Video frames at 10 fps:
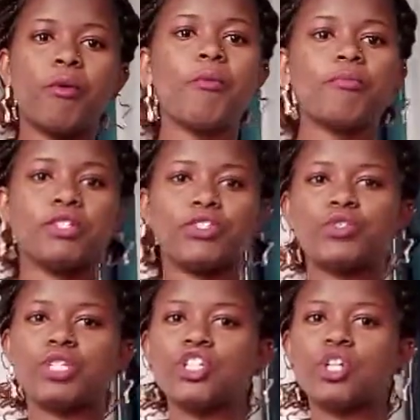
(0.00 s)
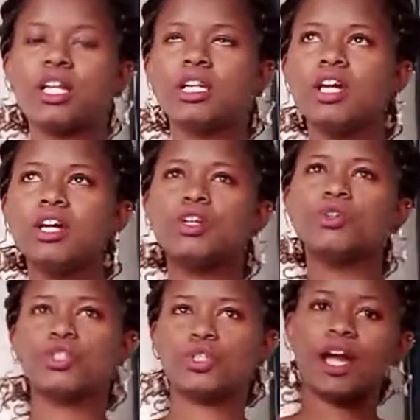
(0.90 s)
menstruation
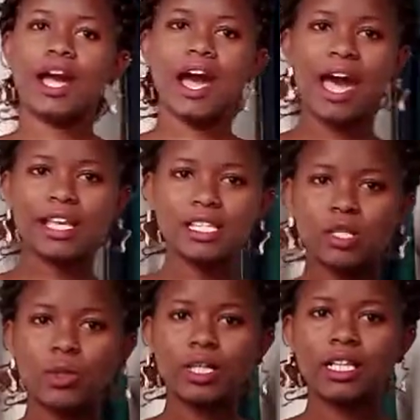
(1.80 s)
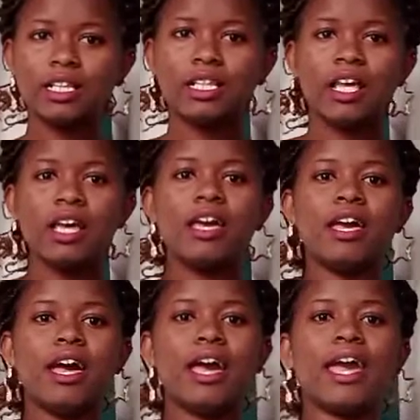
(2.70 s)
kutoka high school
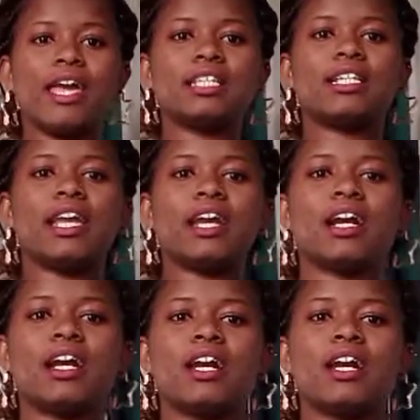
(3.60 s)
and like